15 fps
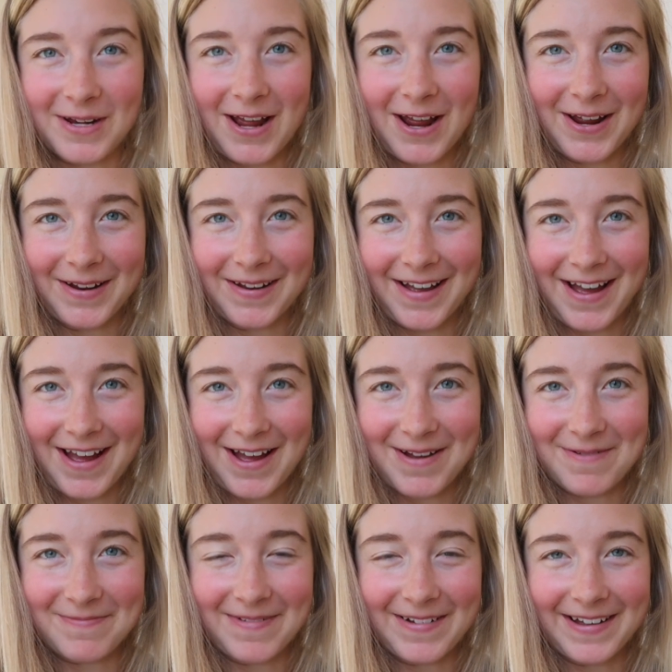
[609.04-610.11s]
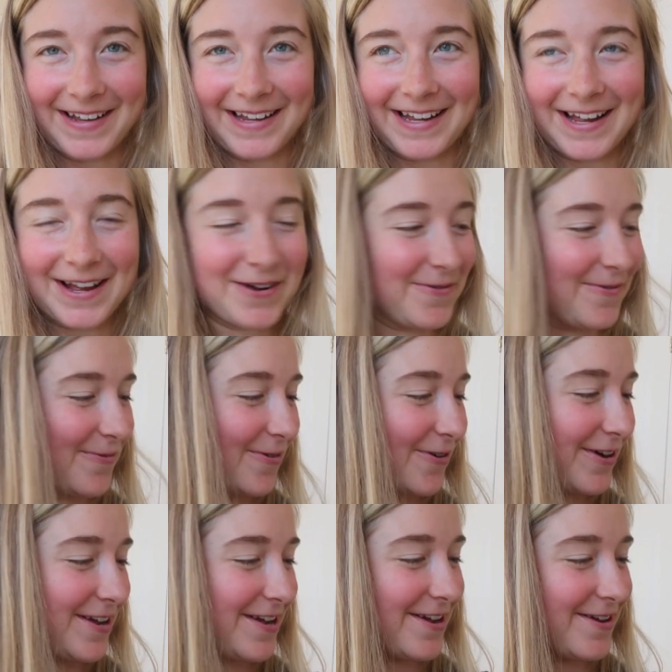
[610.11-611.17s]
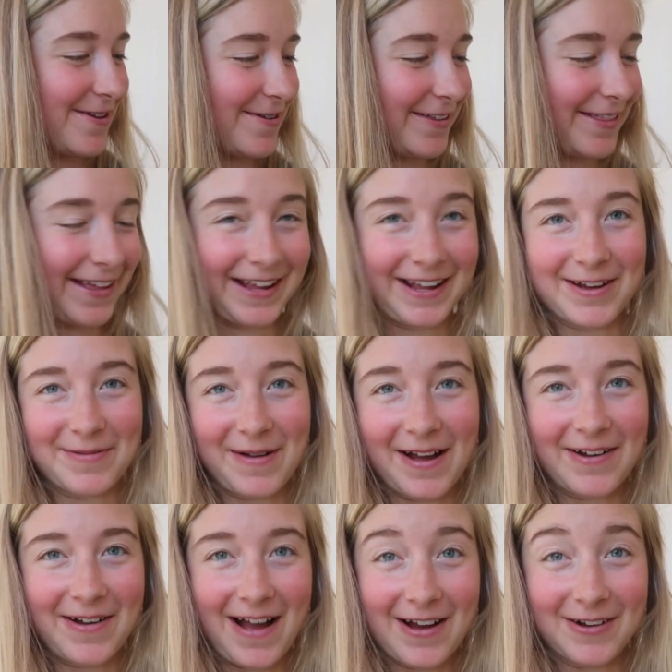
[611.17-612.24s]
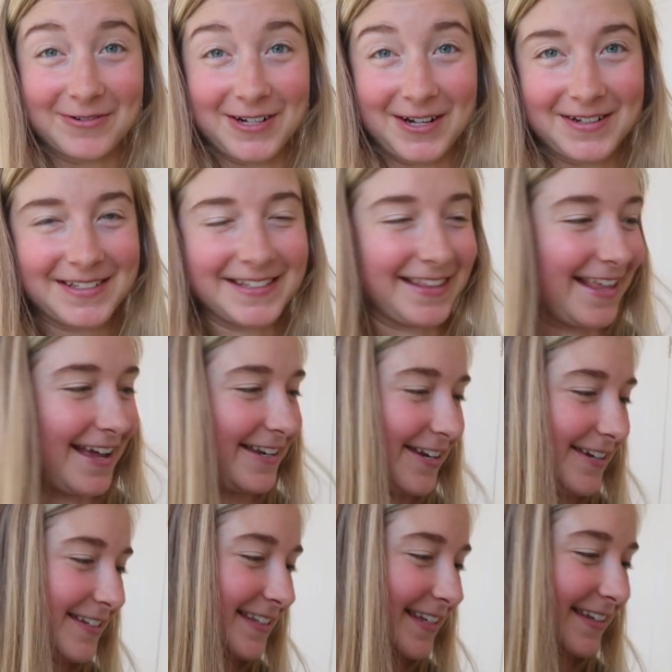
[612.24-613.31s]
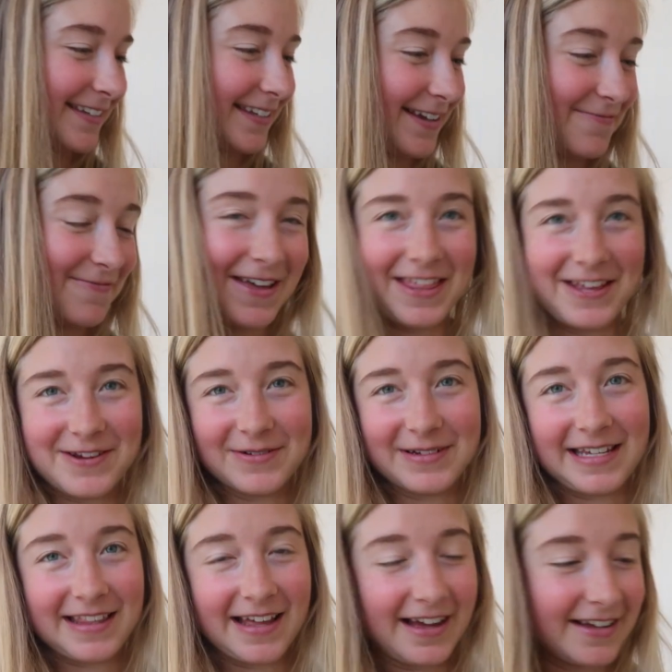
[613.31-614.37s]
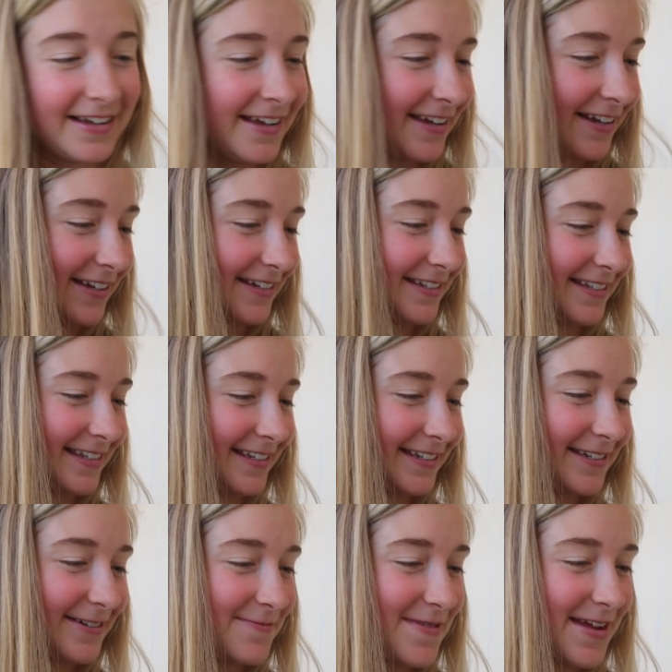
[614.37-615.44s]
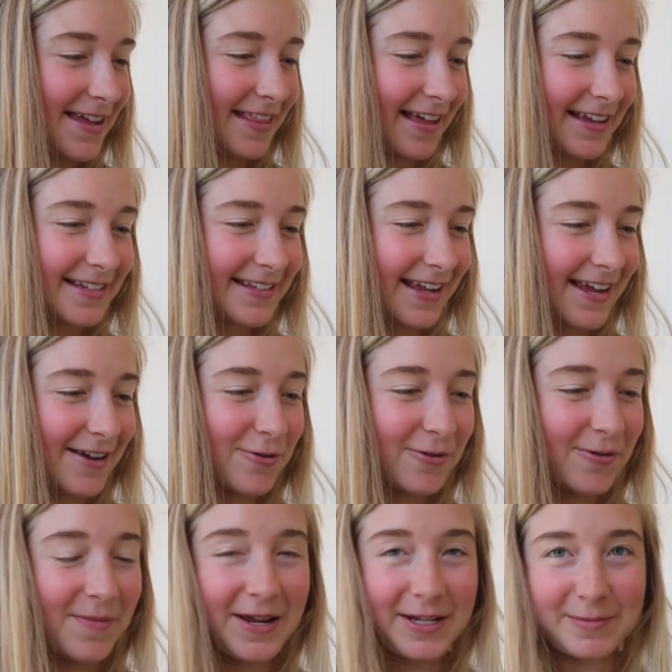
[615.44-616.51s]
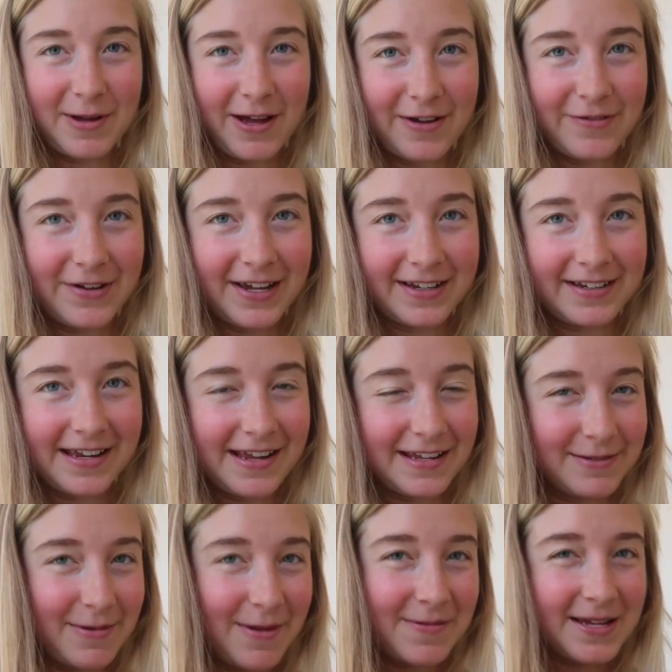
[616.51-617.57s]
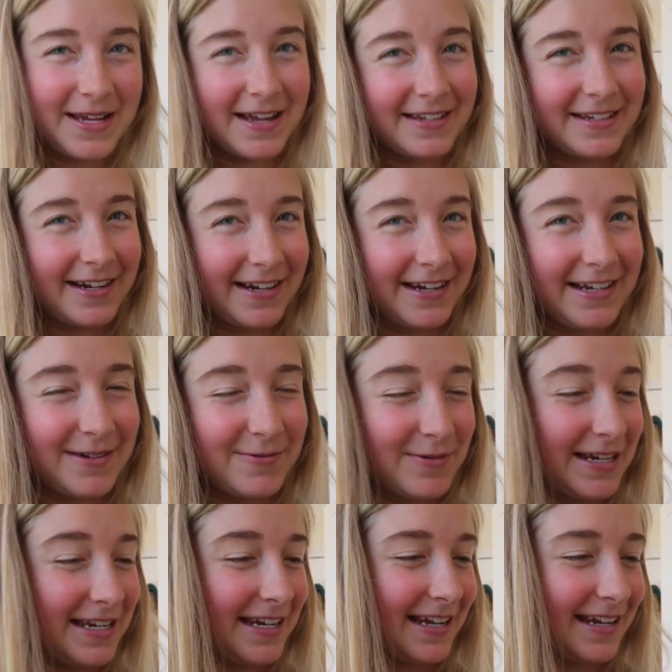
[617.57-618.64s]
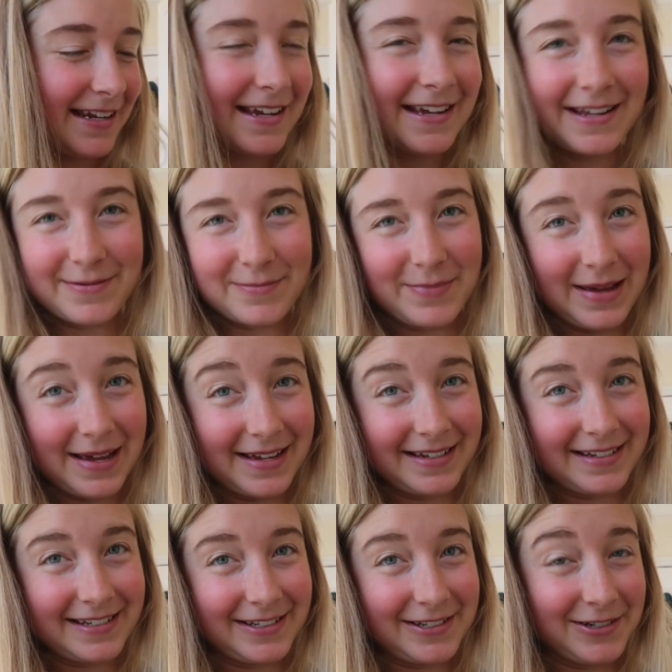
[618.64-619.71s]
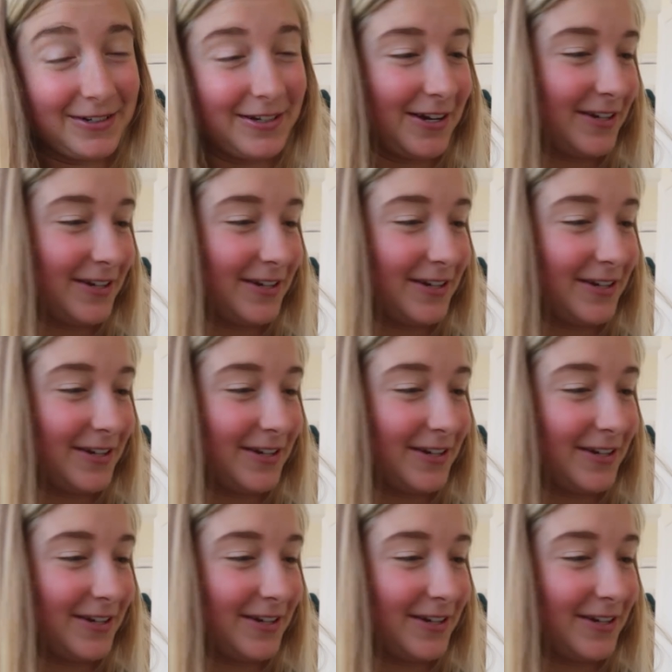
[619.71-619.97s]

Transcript: below what you think about how toast that toast is and whether you would eat that, because to me that's like almost perfect. It's maybe a tiny weeny bit too